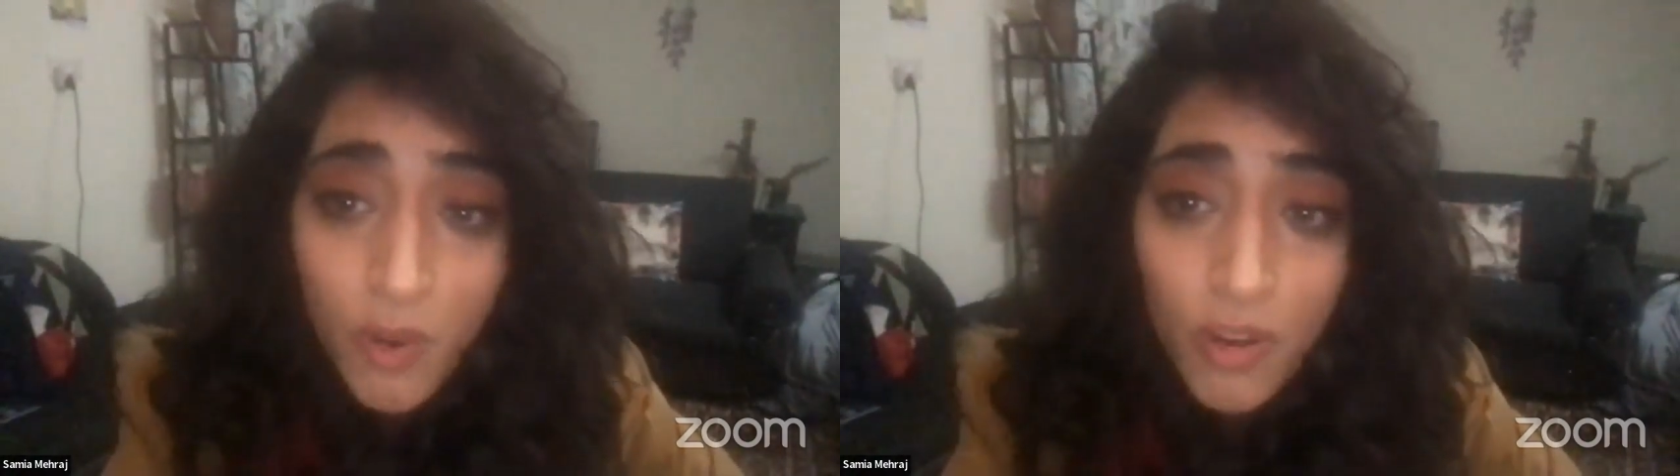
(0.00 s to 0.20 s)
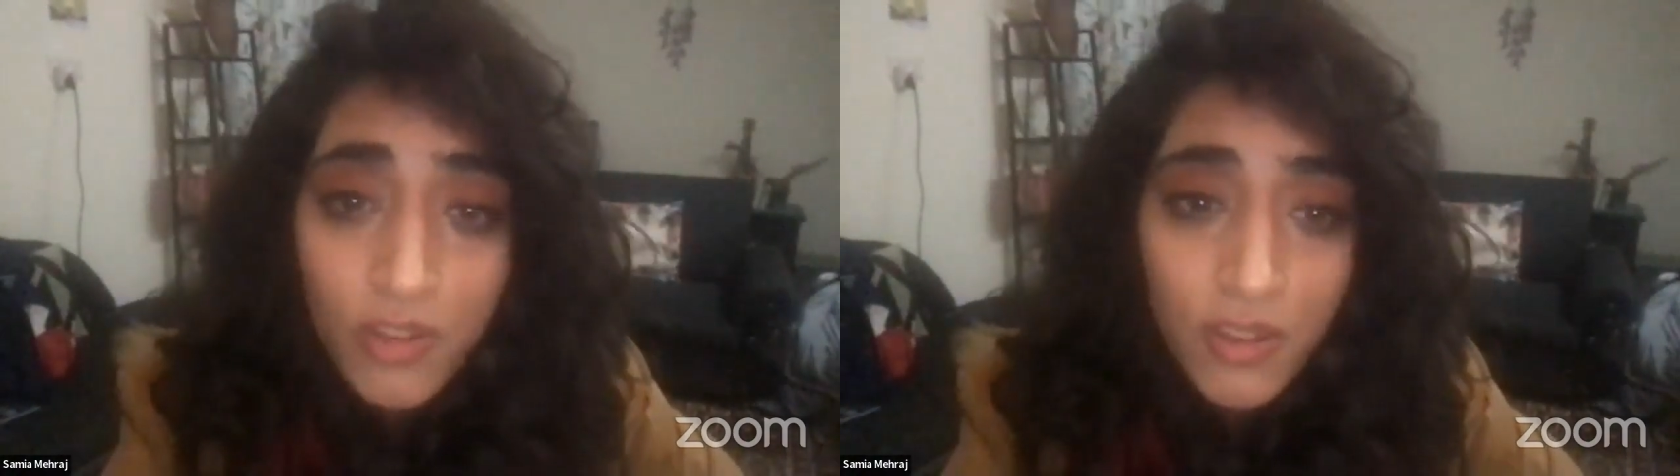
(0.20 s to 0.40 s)

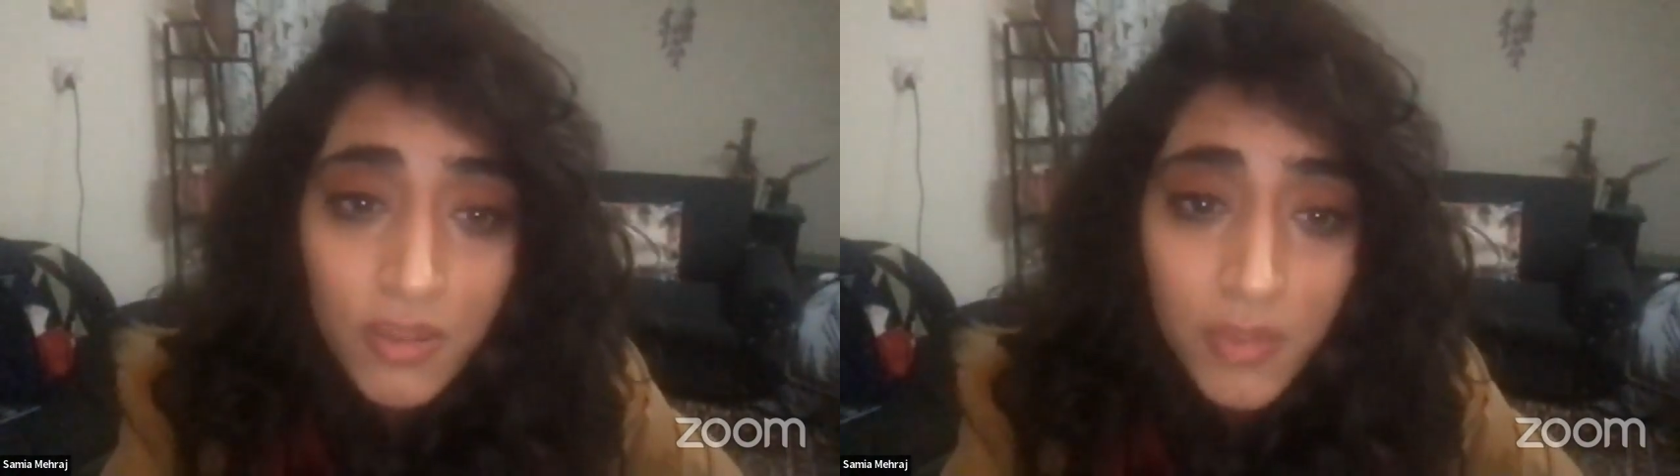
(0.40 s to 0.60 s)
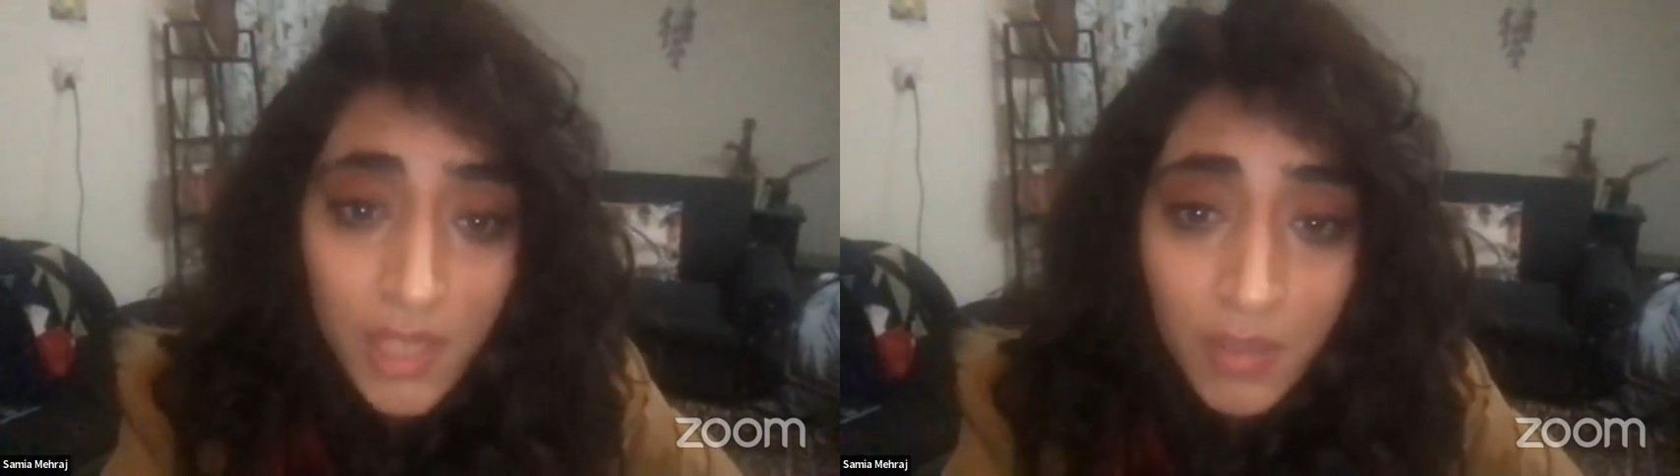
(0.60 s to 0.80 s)
war
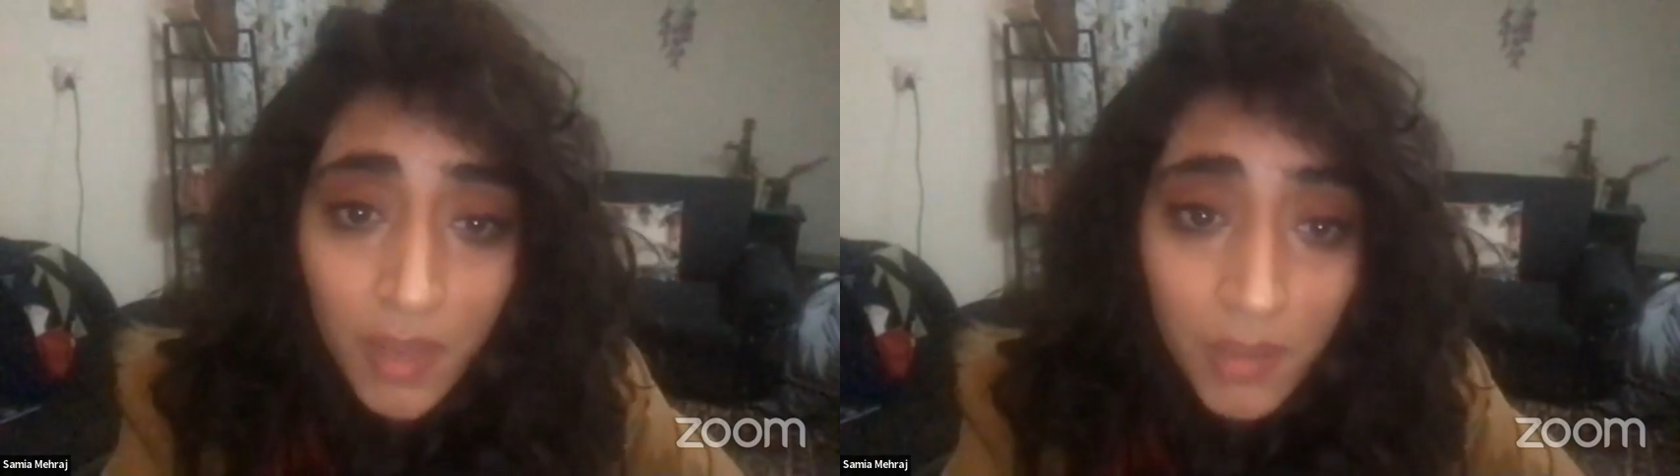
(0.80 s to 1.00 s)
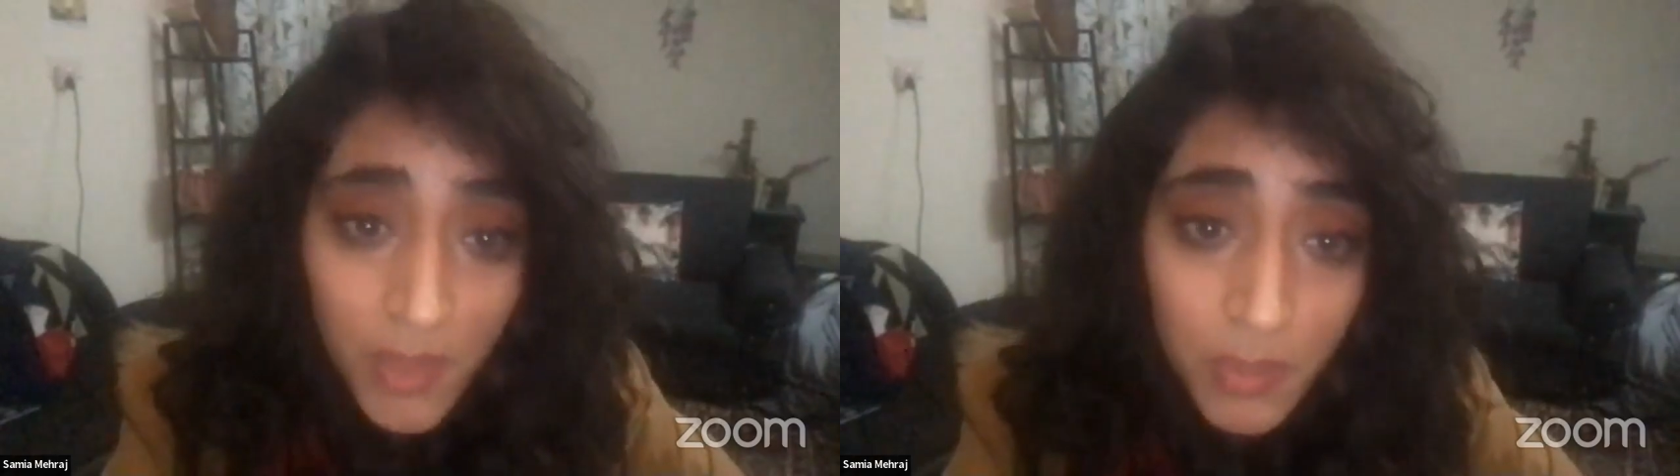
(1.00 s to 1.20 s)
on me and
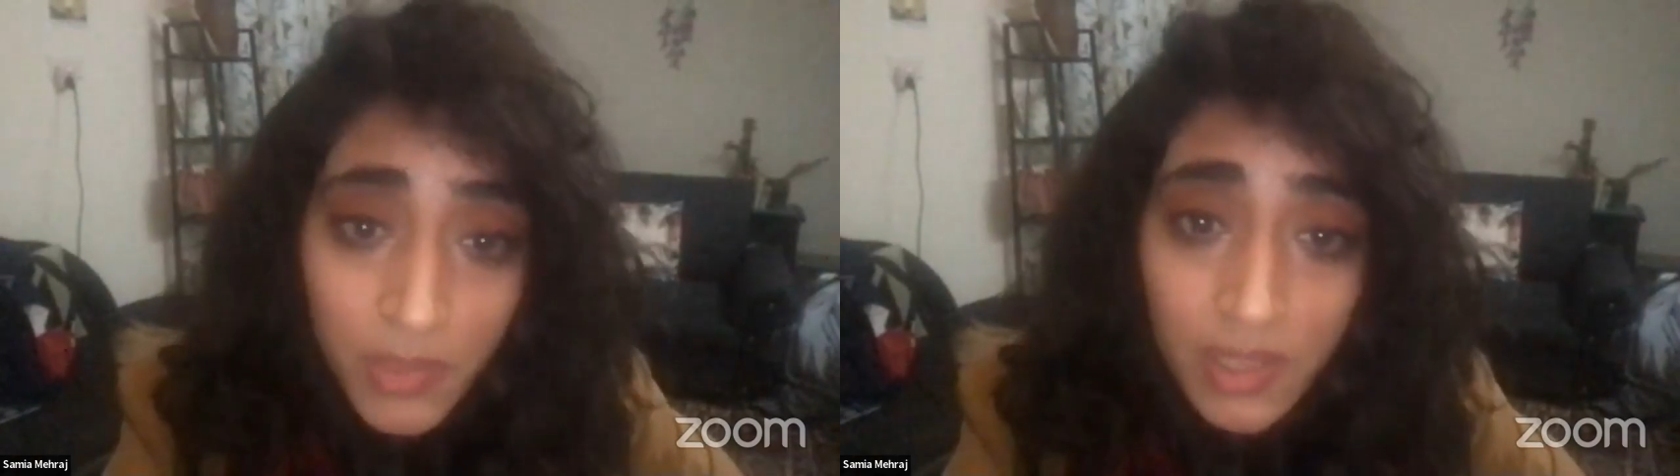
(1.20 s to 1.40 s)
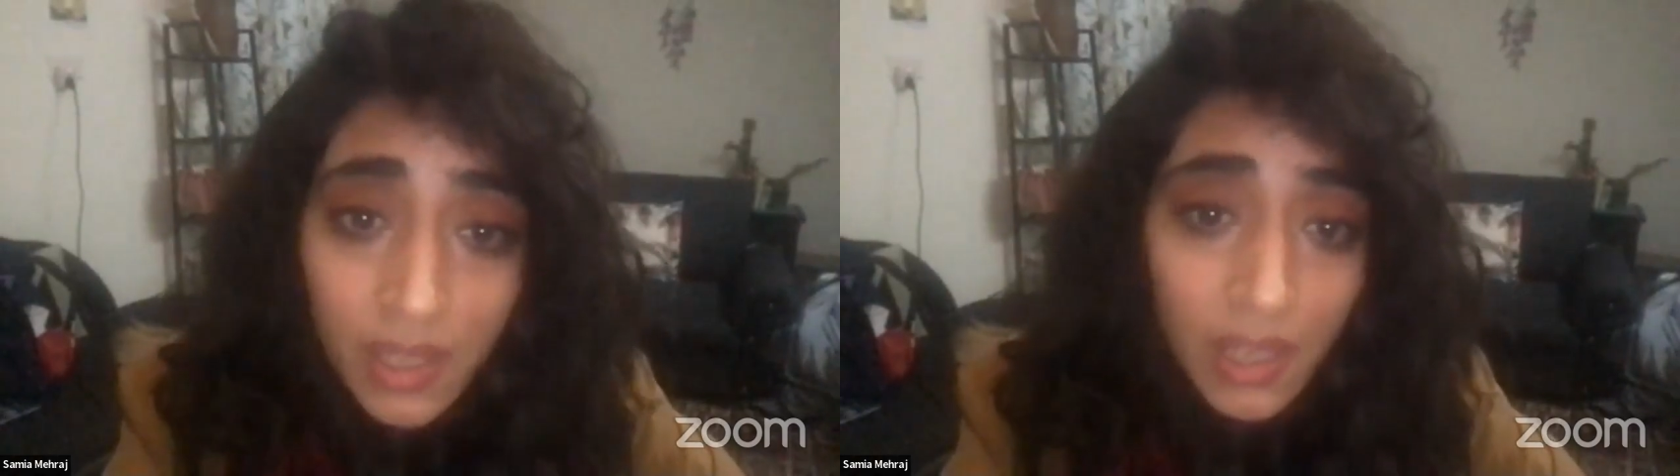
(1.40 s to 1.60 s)
my
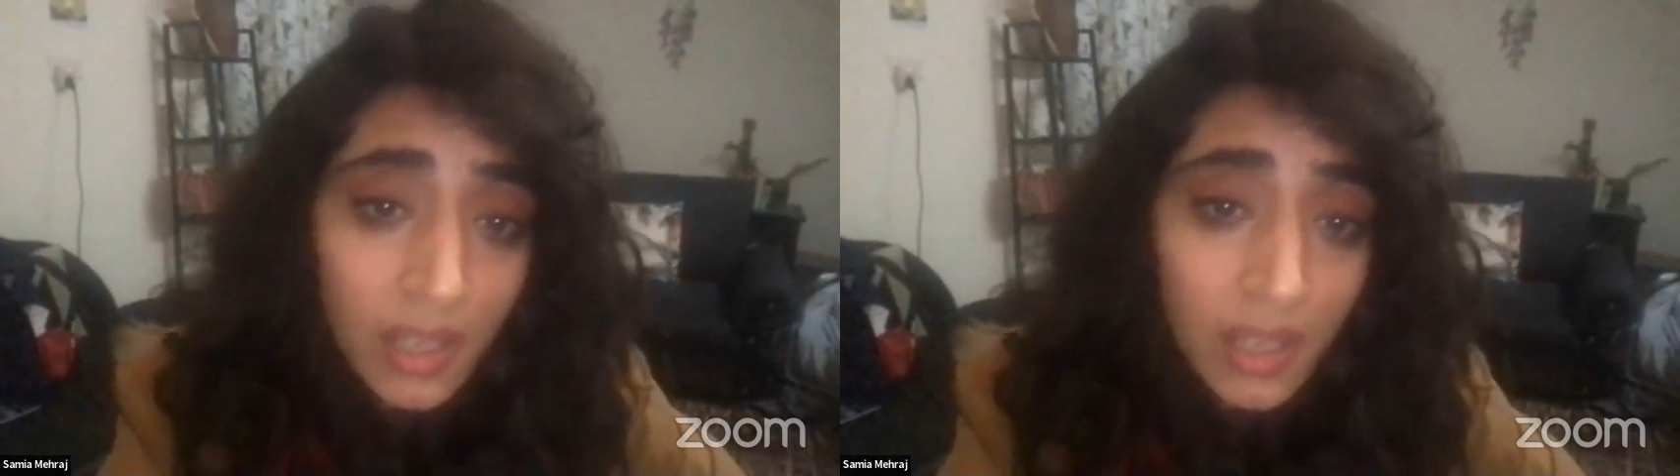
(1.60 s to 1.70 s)
people